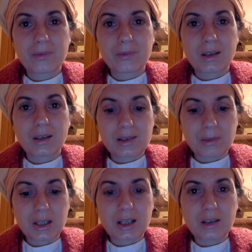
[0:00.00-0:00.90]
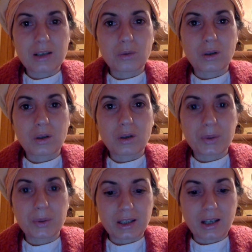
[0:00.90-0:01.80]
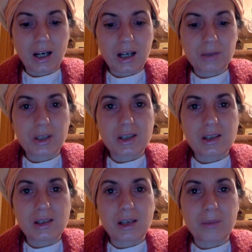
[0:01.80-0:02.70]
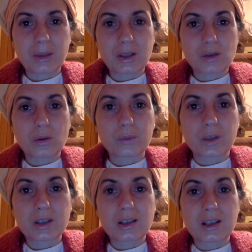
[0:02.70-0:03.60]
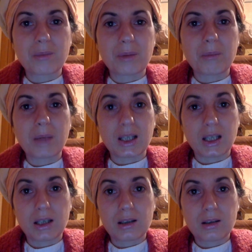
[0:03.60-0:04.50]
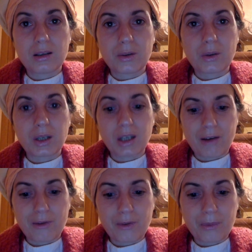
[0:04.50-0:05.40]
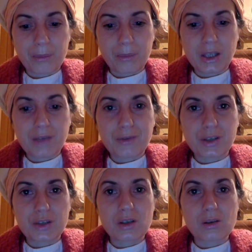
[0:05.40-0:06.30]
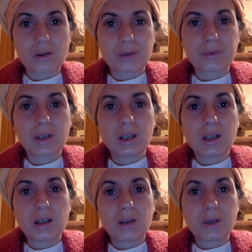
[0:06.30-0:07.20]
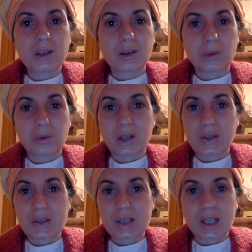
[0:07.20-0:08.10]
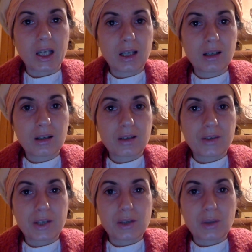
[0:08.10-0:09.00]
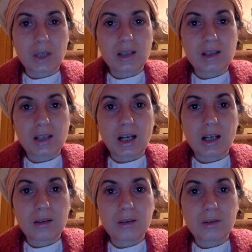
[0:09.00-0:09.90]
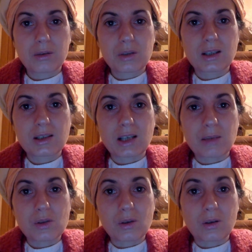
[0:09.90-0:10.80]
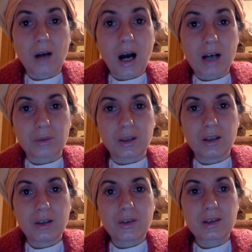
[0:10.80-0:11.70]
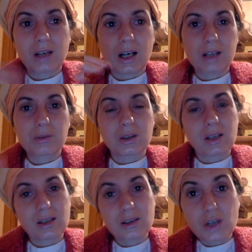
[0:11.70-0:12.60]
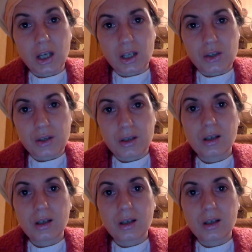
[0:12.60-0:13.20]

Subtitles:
It's similar to a computer, like the hardware is the same, but the softwares can be many. You can have many versions of Windows, let's say, that you can install using the same hardware. The hardware doesn't change.